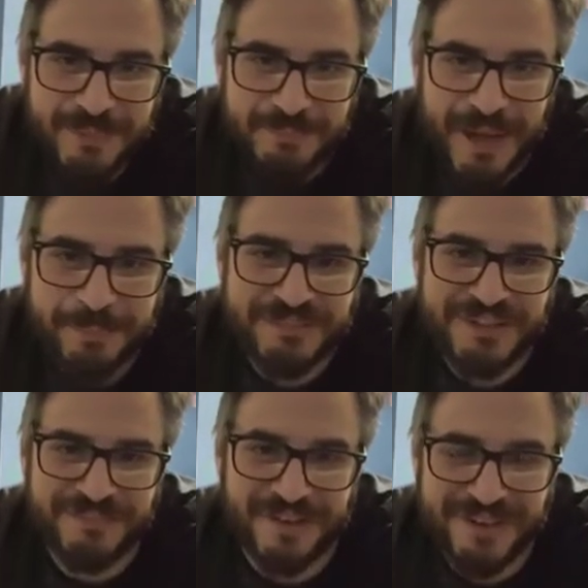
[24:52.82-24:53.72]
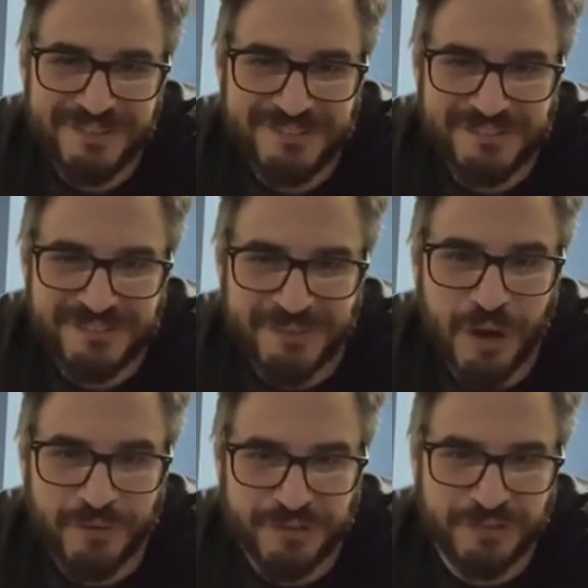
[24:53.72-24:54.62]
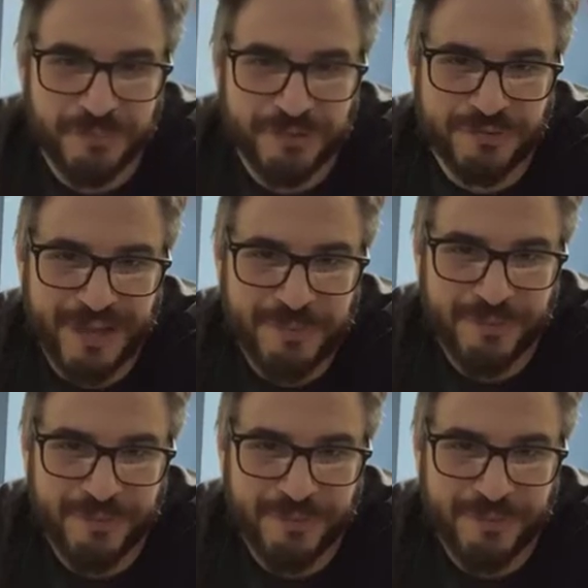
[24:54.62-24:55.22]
Pepsi Invaders is... oh, these are the most valuable